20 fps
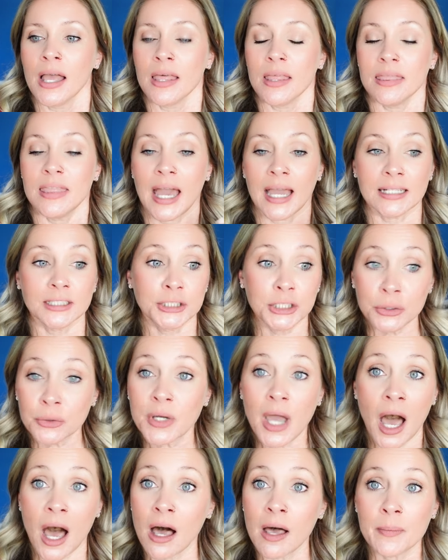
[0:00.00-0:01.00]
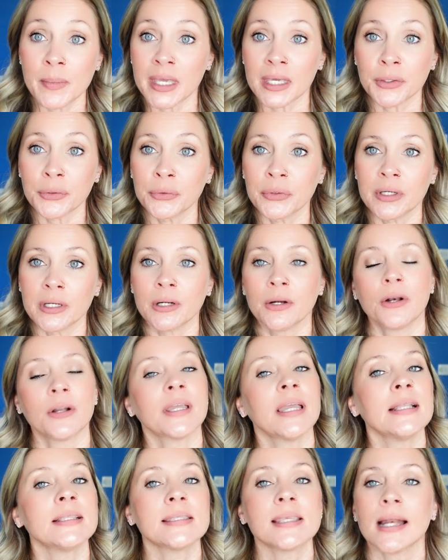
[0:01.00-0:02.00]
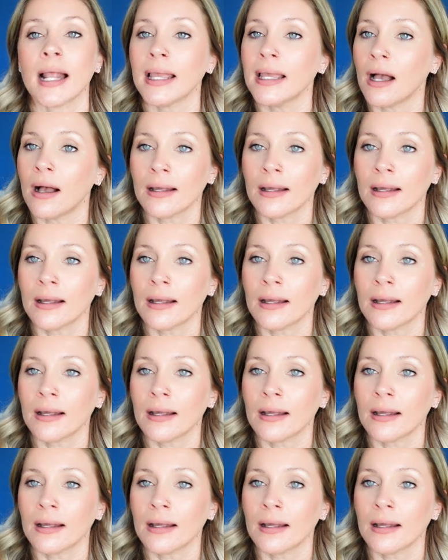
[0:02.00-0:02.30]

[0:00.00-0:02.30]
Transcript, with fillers: that do come included in our kits that I